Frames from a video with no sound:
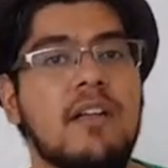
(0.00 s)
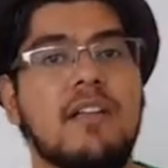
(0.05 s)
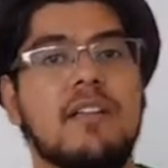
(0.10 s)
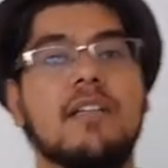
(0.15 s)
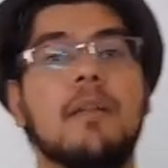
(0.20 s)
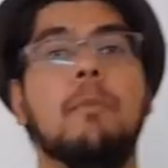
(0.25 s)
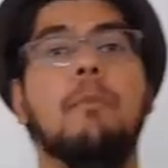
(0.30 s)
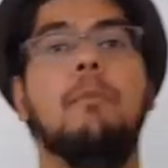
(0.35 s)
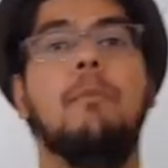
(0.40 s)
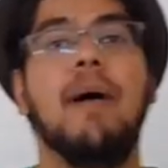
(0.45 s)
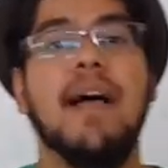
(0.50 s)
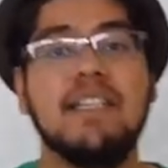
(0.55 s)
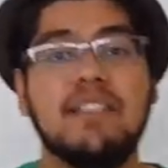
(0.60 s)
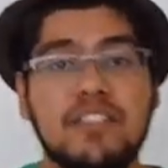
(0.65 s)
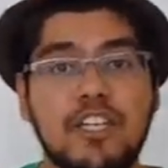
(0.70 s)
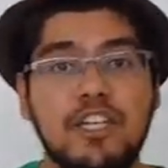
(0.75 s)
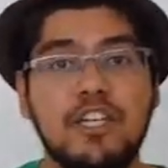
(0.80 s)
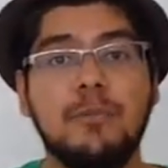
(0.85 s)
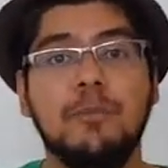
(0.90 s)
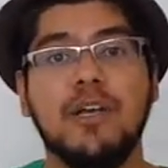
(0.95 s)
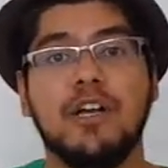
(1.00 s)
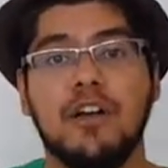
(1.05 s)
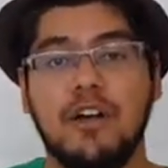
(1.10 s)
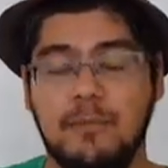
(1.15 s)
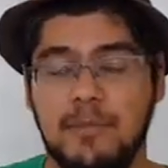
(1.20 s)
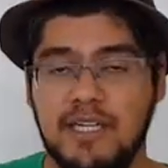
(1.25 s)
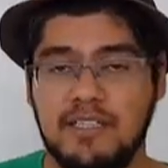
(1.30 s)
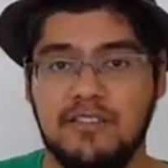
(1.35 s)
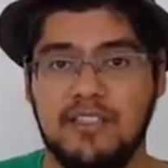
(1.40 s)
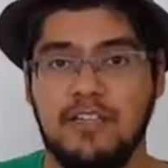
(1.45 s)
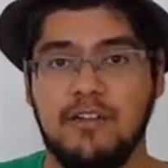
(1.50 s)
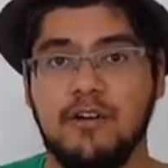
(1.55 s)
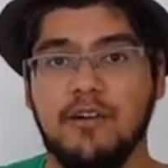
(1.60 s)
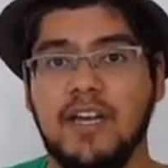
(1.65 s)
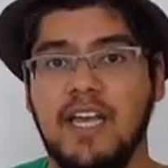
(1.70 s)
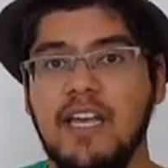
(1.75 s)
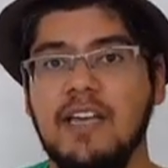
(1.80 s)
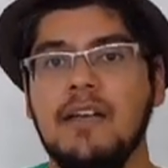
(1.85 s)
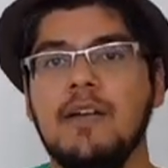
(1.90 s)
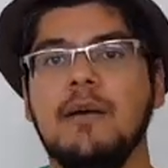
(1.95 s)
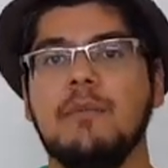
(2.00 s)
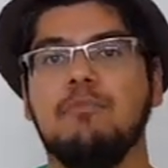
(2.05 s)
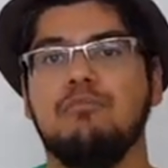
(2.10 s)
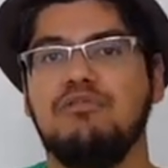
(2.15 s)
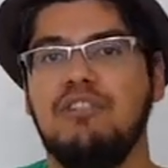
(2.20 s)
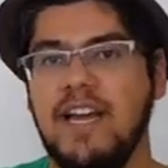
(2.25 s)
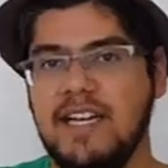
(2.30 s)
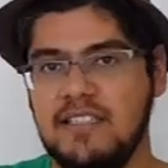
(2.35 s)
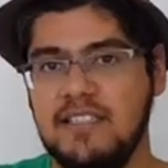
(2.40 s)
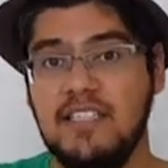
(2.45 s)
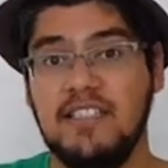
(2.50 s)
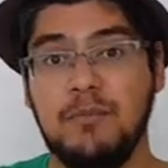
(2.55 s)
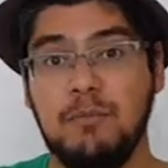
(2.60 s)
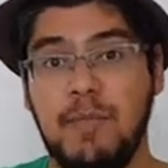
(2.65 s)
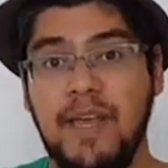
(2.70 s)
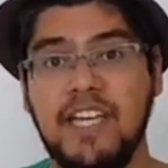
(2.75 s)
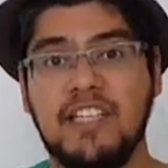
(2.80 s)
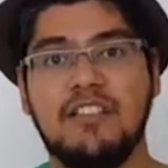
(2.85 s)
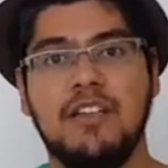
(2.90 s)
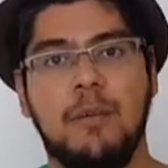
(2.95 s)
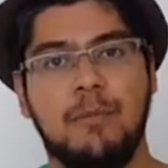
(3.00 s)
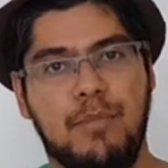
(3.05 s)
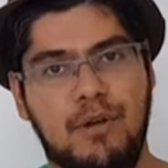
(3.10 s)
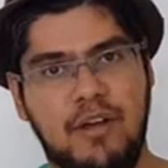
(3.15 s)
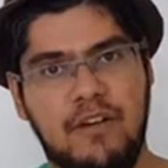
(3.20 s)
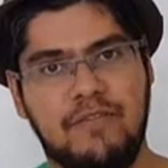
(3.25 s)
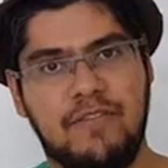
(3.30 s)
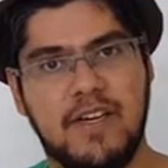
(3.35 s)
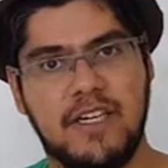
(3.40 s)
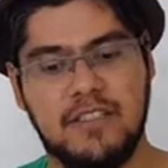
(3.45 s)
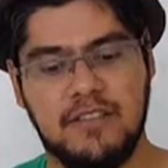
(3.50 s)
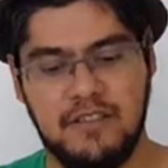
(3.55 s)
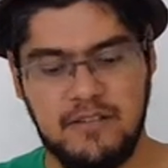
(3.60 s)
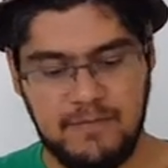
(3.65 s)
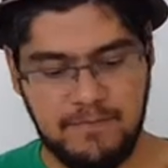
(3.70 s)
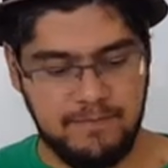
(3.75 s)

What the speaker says: the better you become at it, okay? Practice makes perfect.